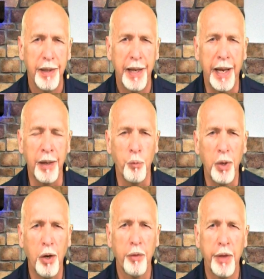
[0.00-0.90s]
And we
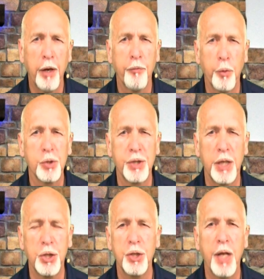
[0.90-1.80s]
are there for
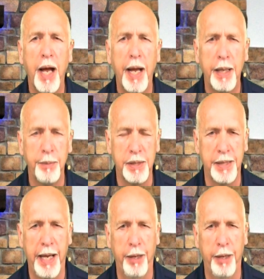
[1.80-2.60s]
such a time as that,